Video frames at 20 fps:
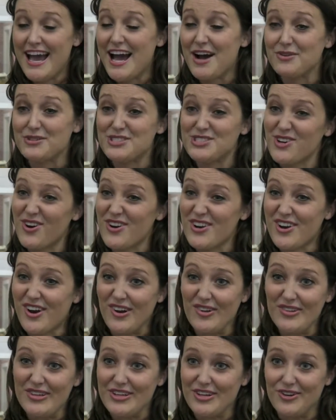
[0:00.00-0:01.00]
how it started
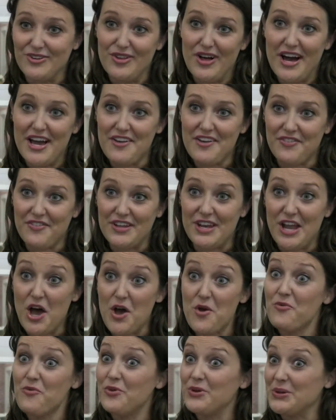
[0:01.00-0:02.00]
early in her life and
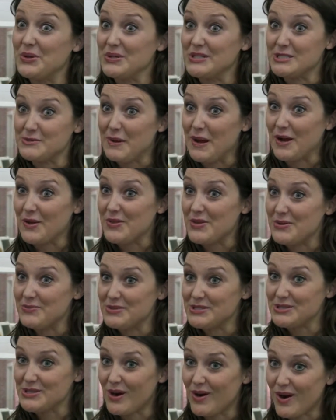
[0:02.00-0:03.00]
hopefully to inspire them
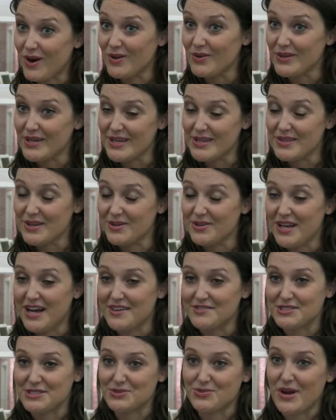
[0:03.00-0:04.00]
to start early in their
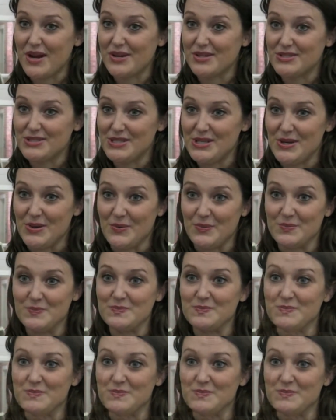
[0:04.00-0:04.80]
lives as writers too.